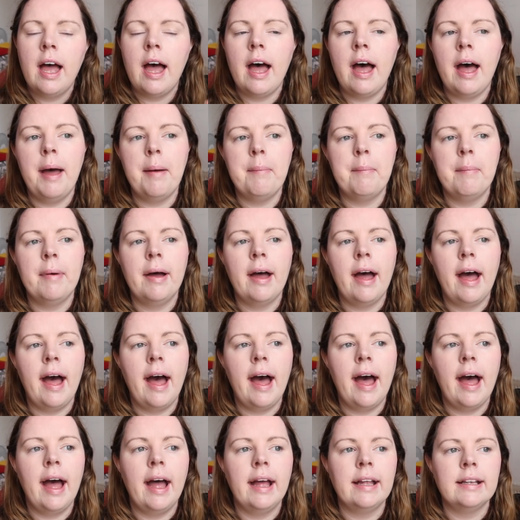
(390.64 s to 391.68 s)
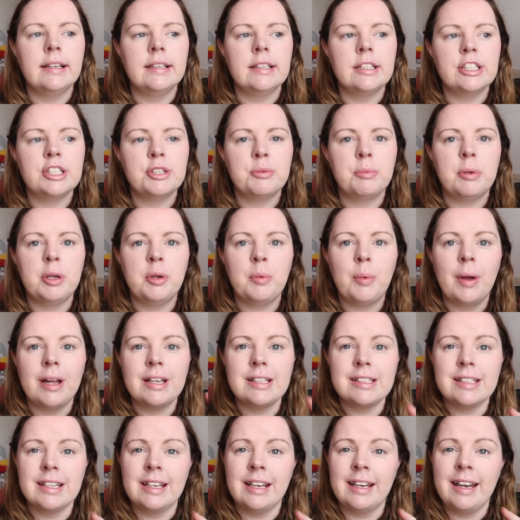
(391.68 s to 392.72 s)
And we
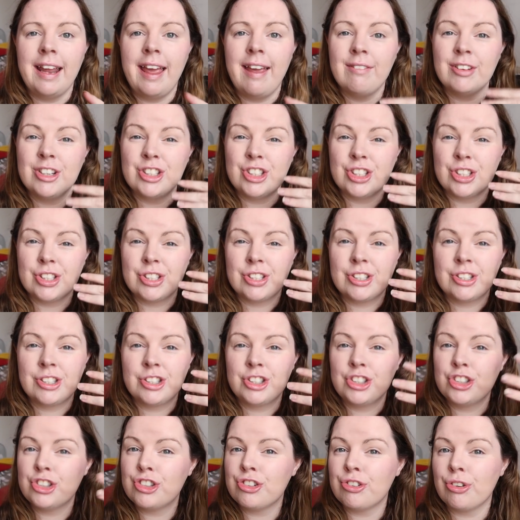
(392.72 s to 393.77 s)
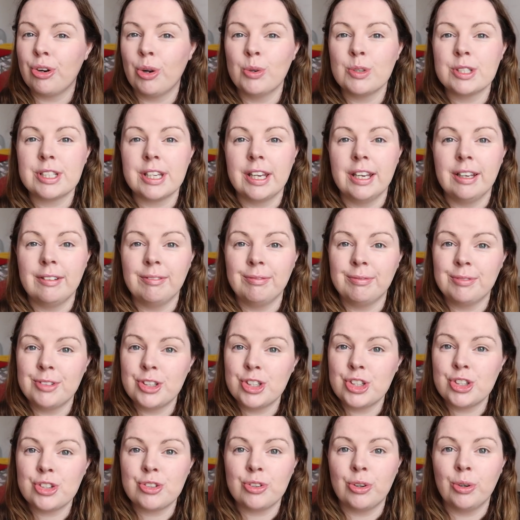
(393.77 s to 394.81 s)
went in and Ava just strolled
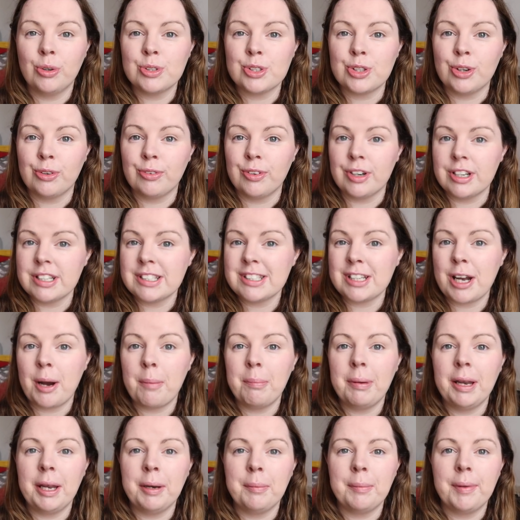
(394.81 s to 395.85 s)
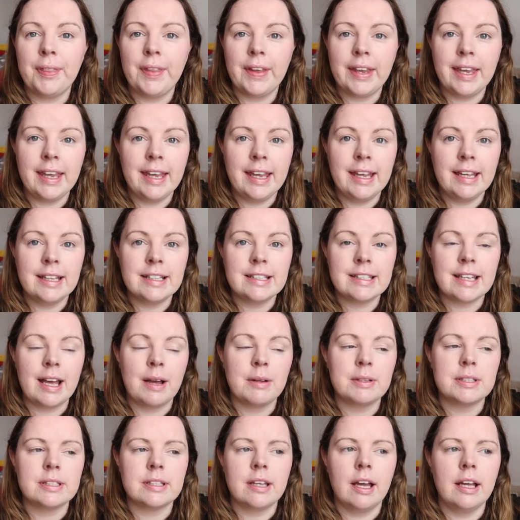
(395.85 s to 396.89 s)
over, started playing with the kids
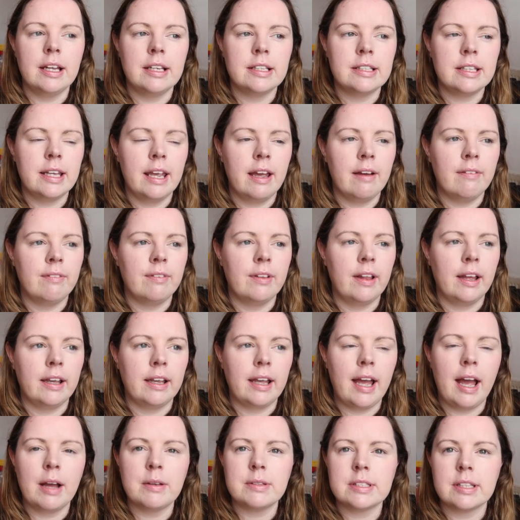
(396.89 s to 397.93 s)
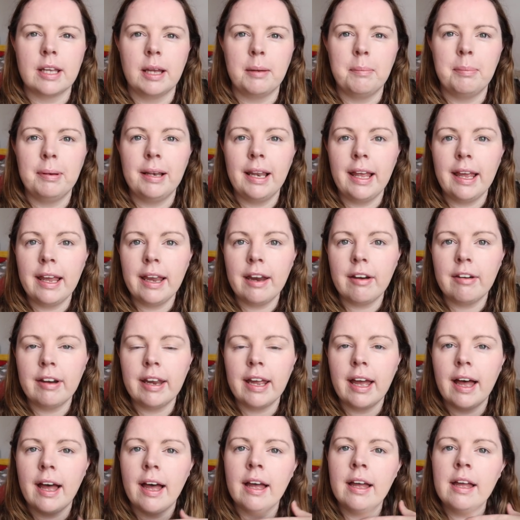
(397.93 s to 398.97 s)
outside. They have like outside play
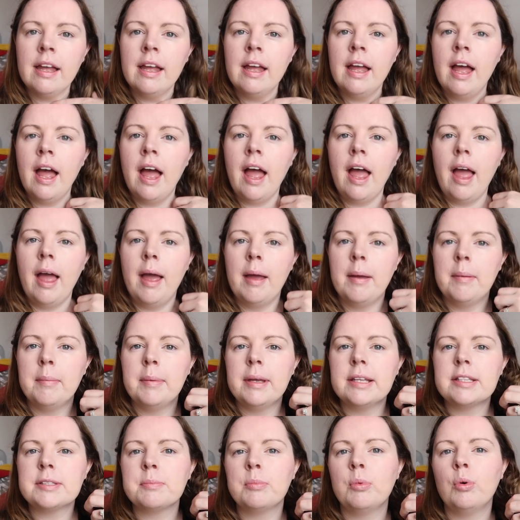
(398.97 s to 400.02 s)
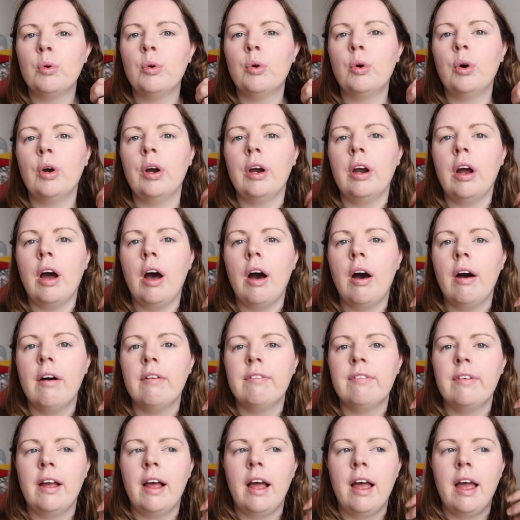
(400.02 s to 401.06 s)
area. It's more
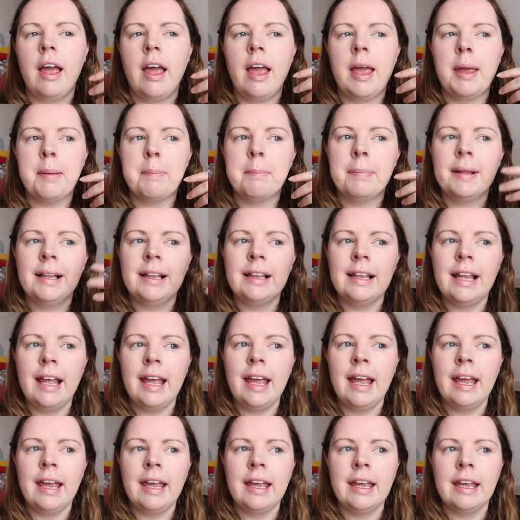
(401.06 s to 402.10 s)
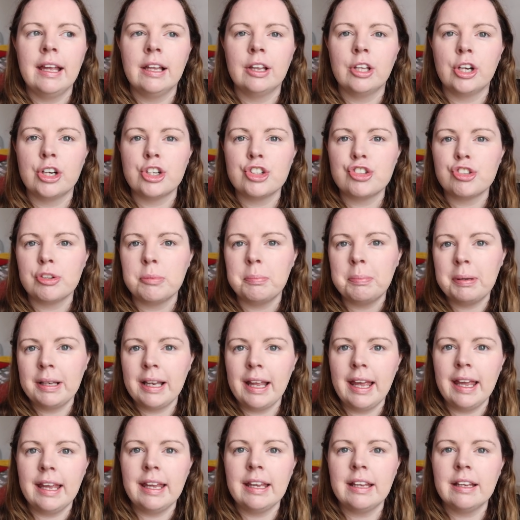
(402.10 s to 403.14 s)
of a play, learn through
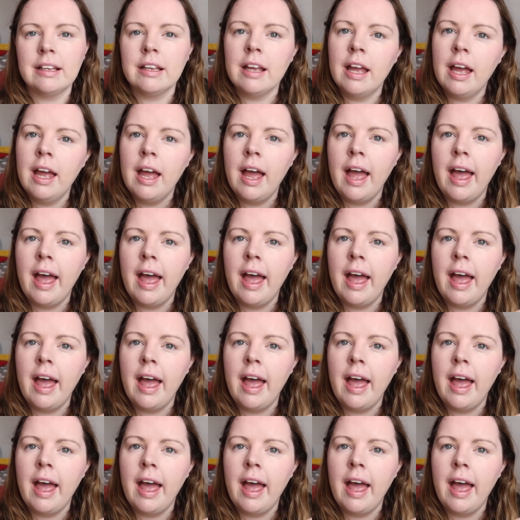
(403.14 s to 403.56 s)
play,